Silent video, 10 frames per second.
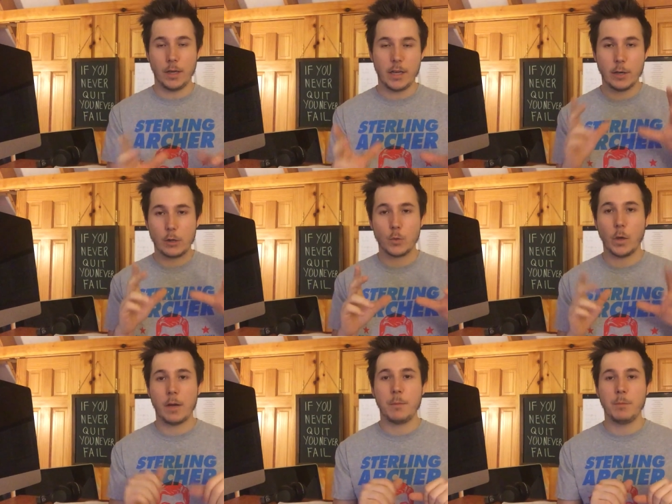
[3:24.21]
And here's
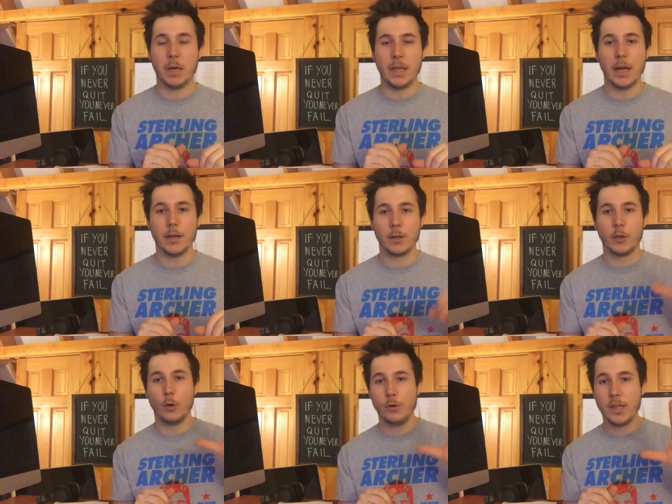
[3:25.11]
what I mean by that.
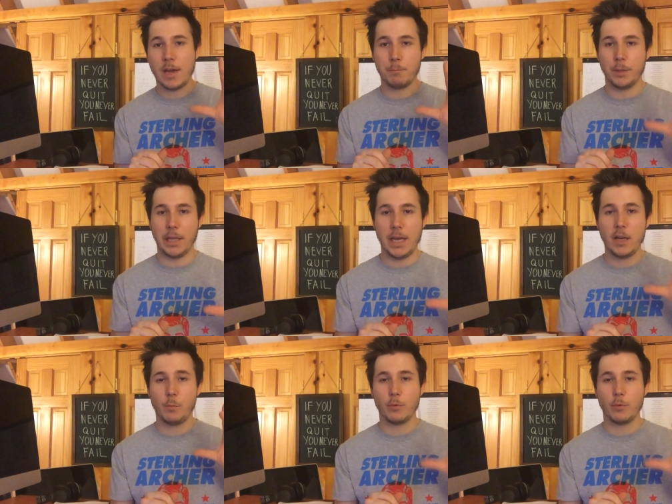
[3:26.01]
Go to that blank